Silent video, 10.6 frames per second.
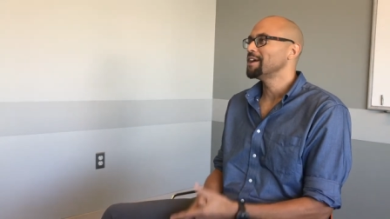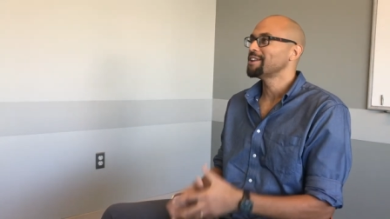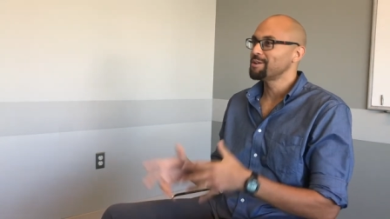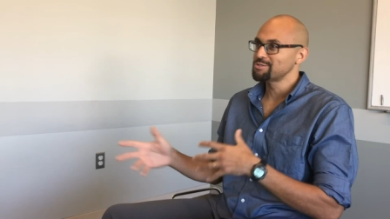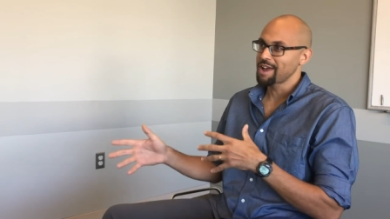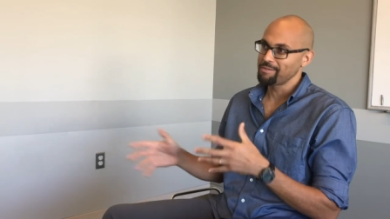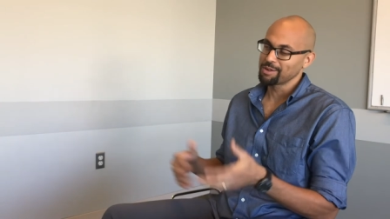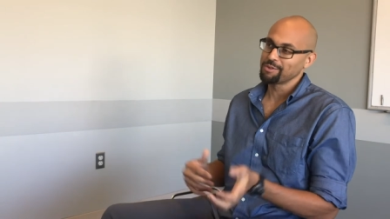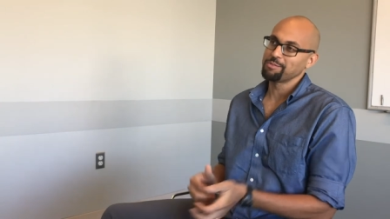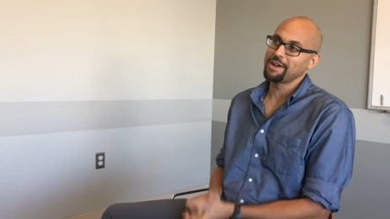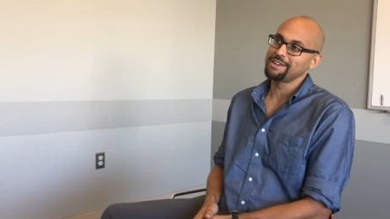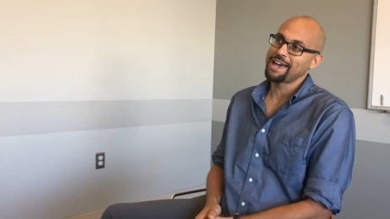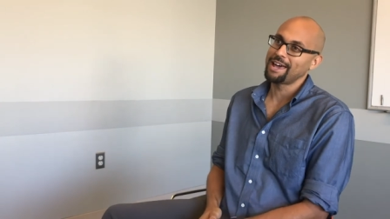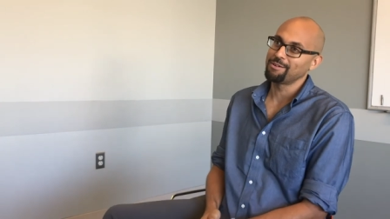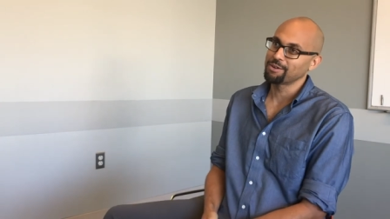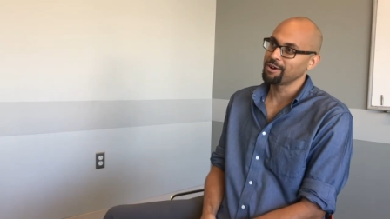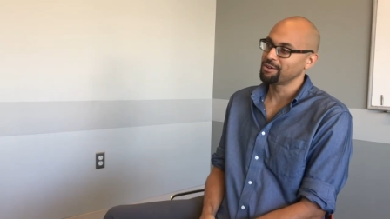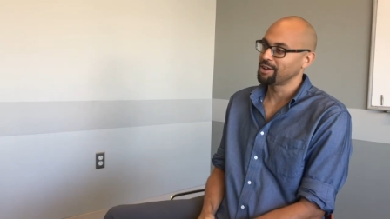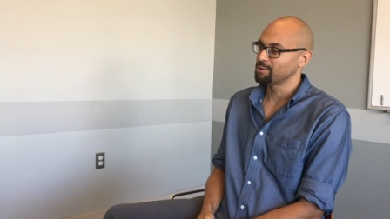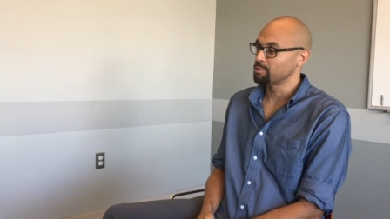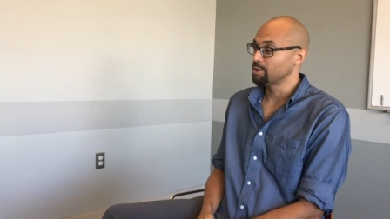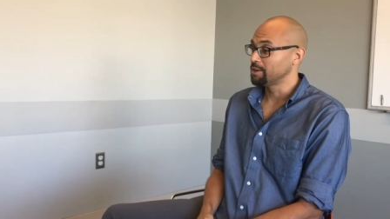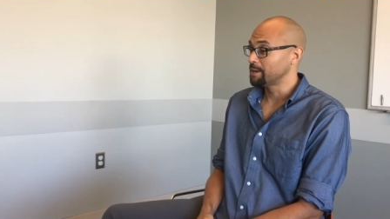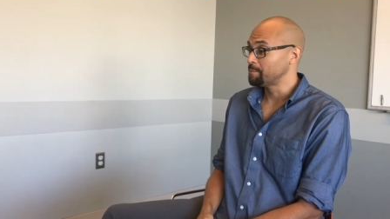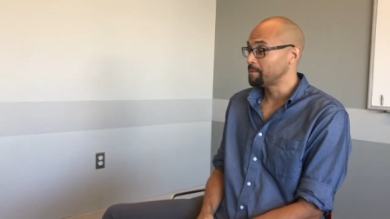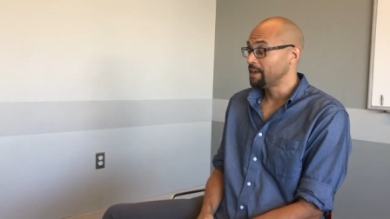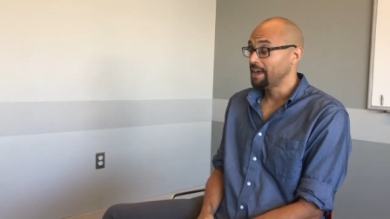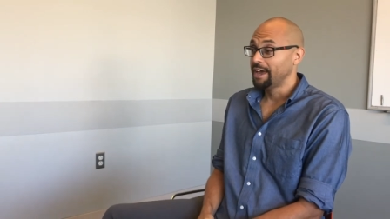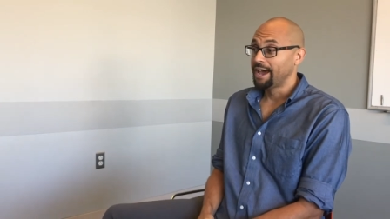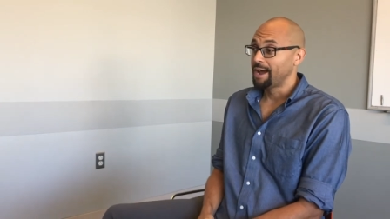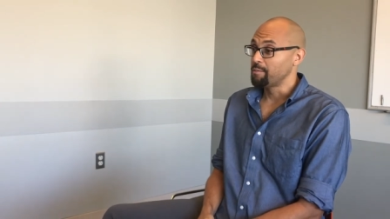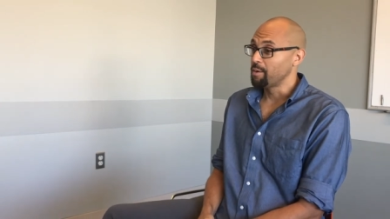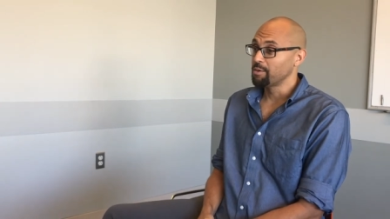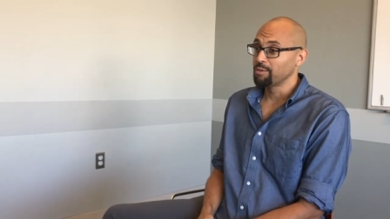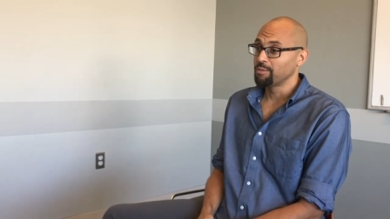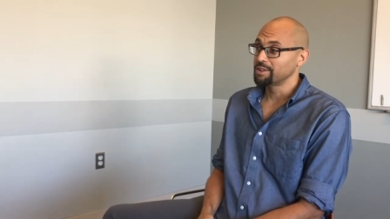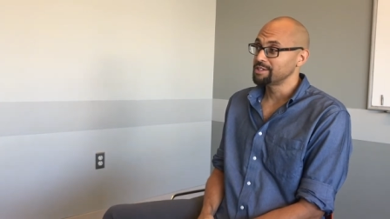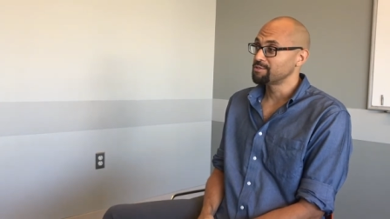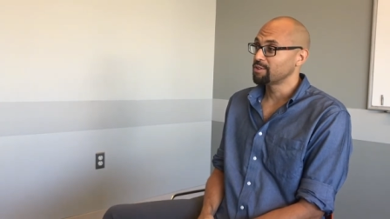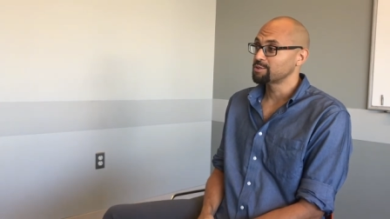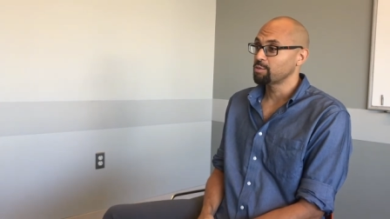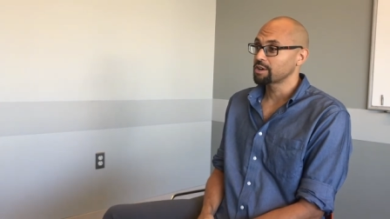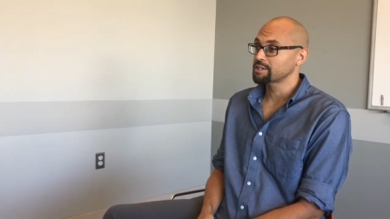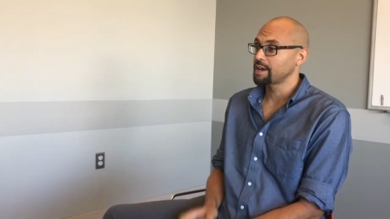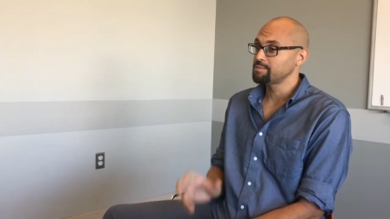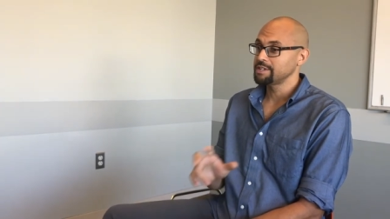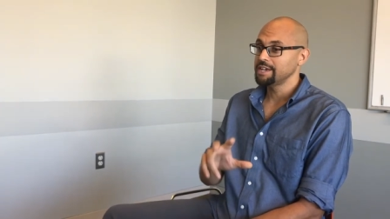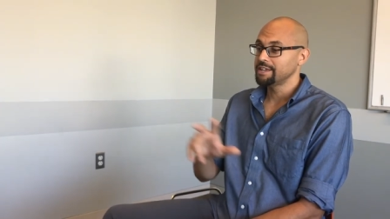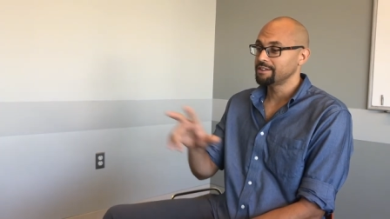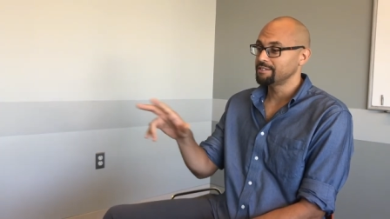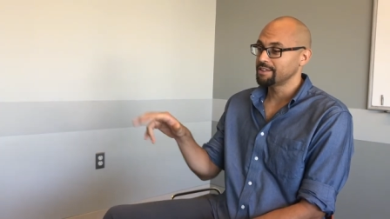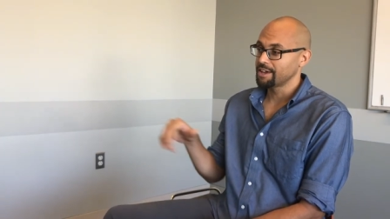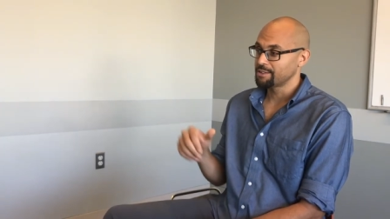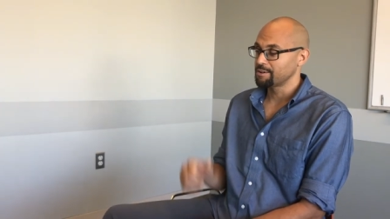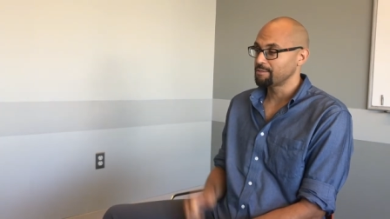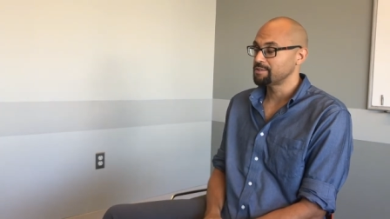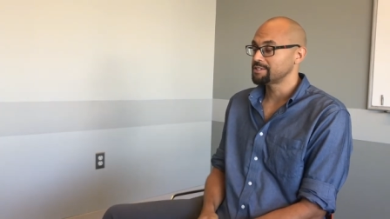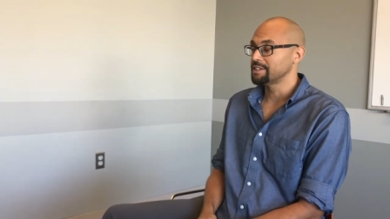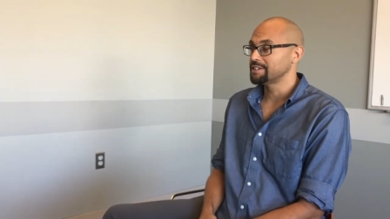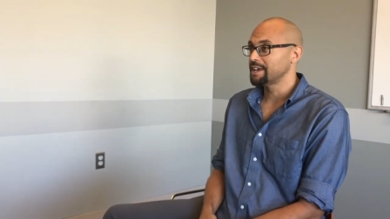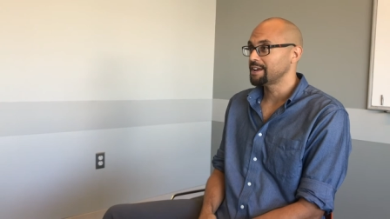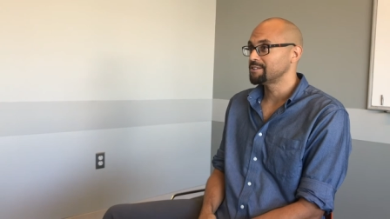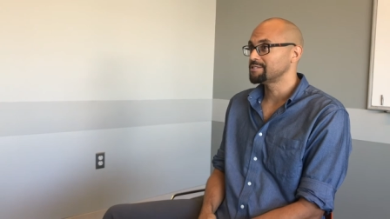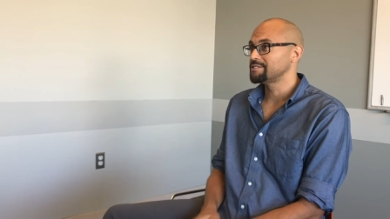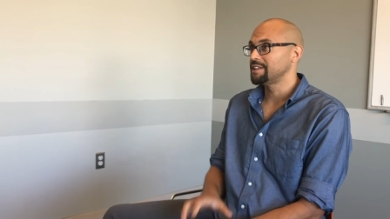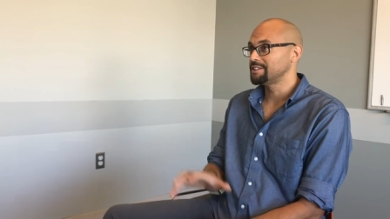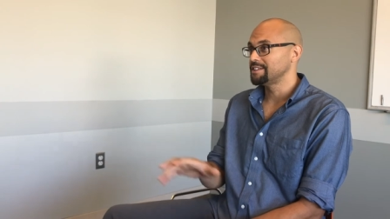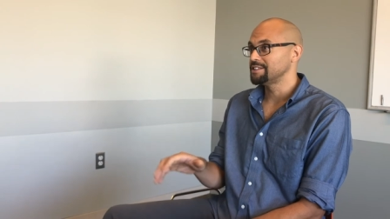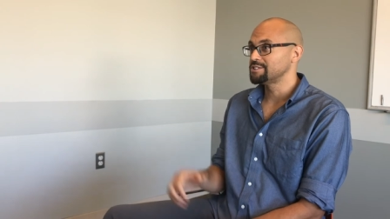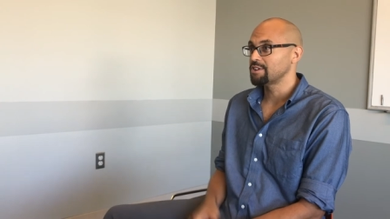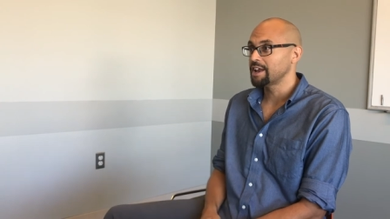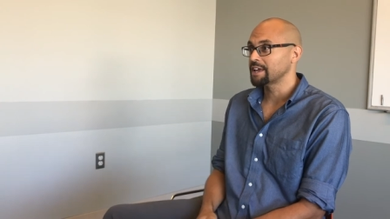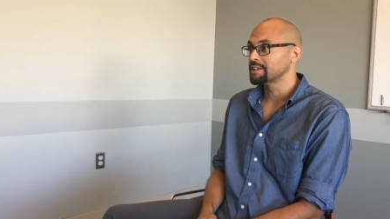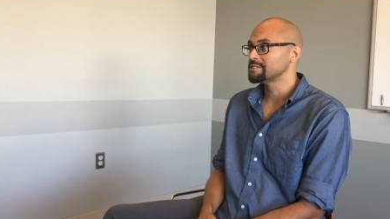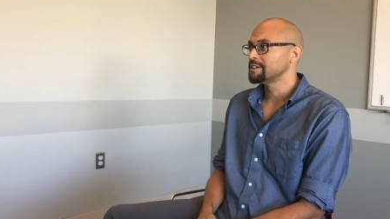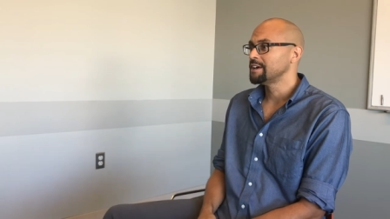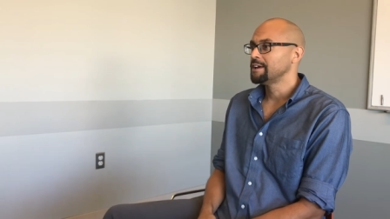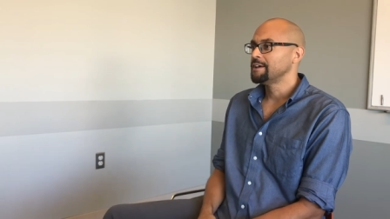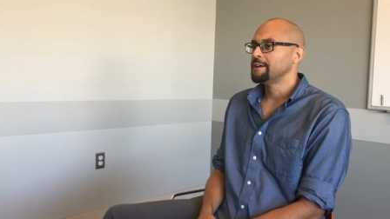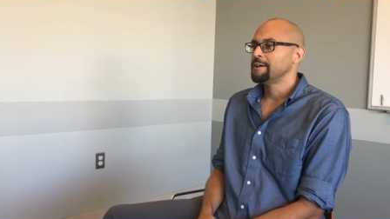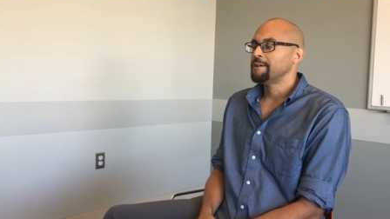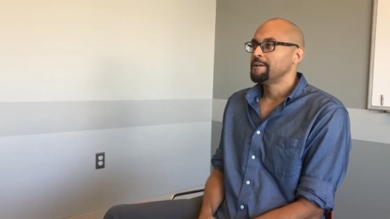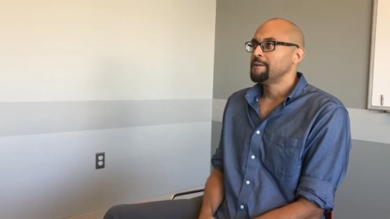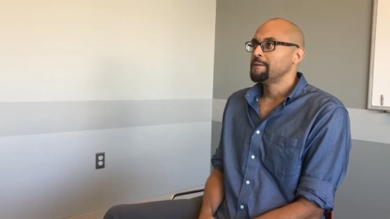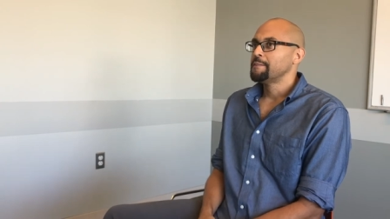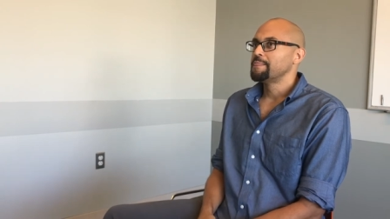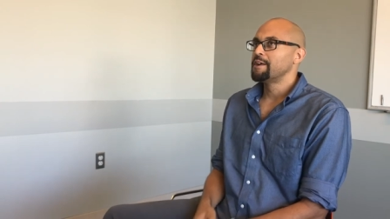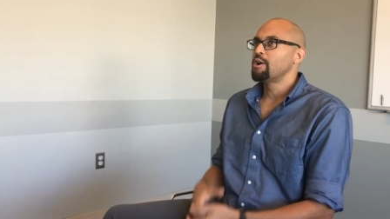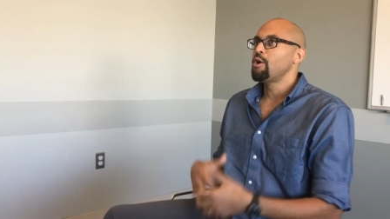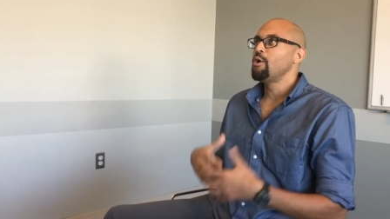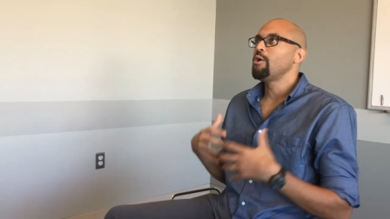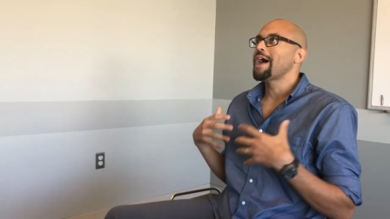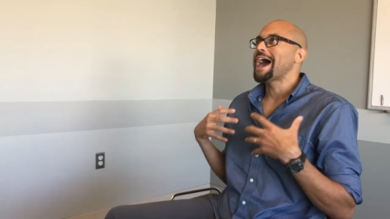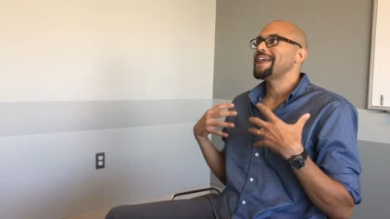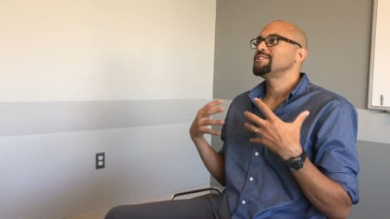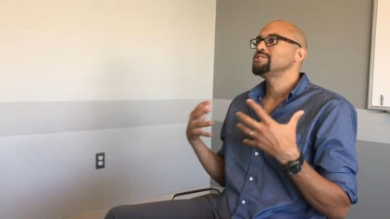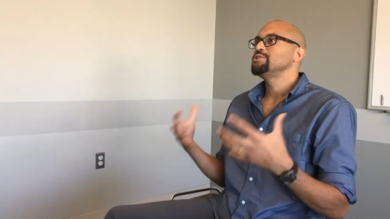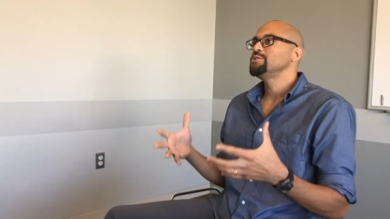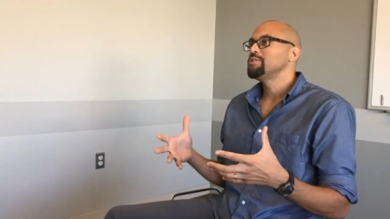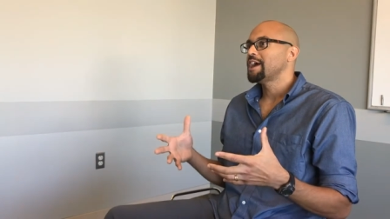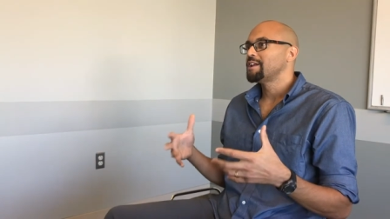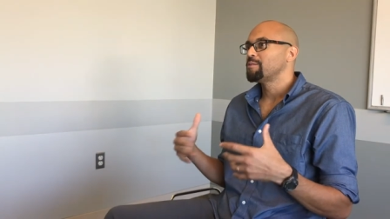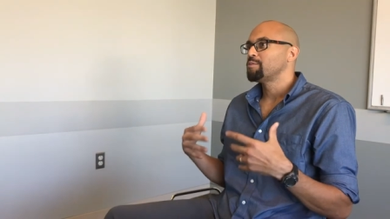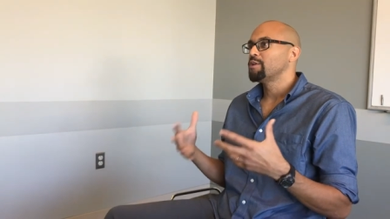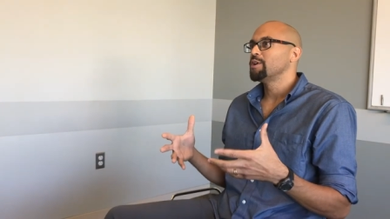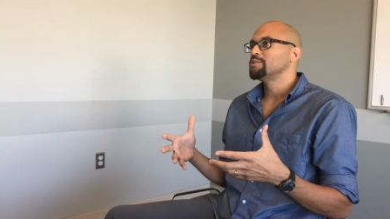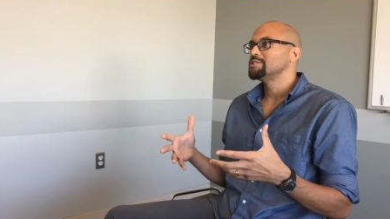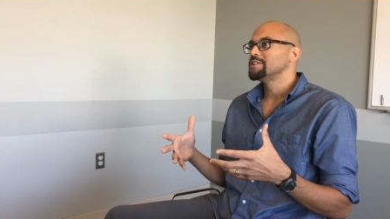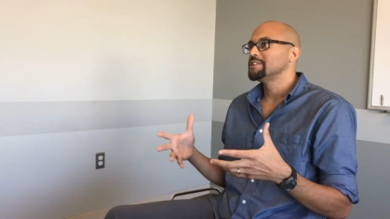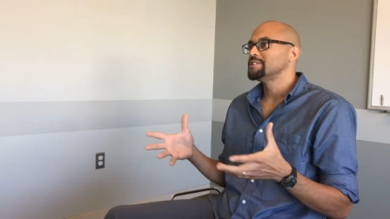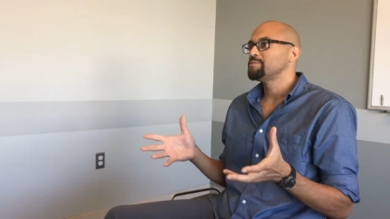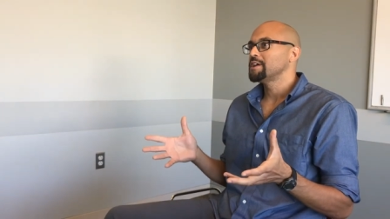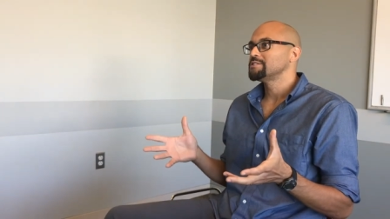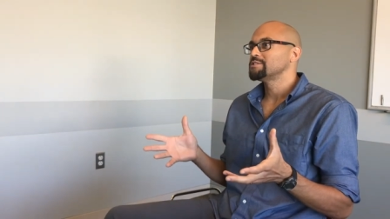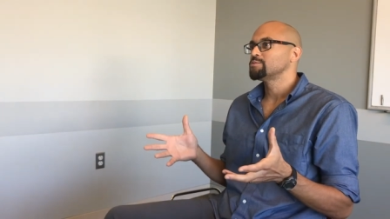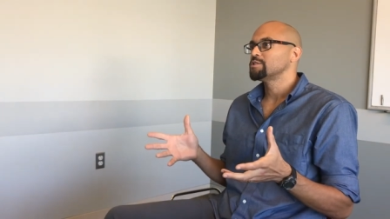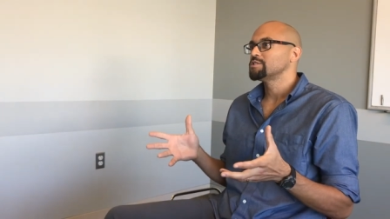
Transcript: But you know, I'm traveling with my dad, we're going around the world and I remember one of these first workshops, he and the other facilitators that did these trainings, their whole attitude and approach in these spaces